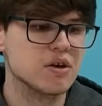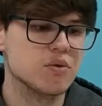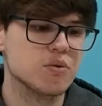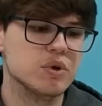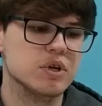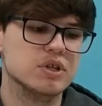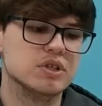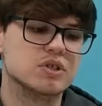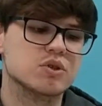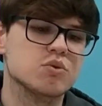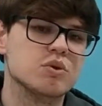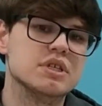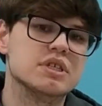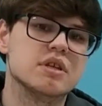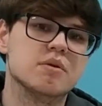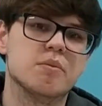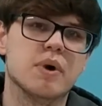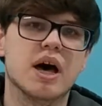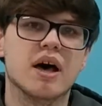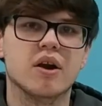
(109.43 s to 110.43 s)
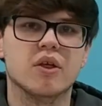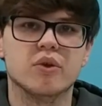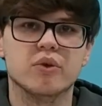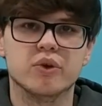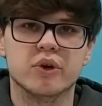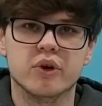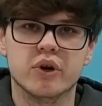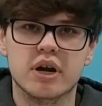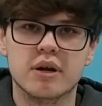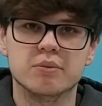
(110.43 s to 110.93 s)
when you squeeze the bottle,
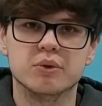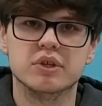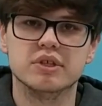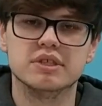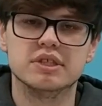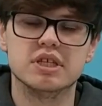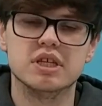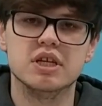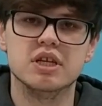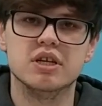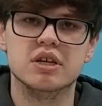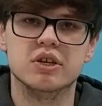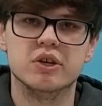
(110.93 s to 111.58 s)
you're able to see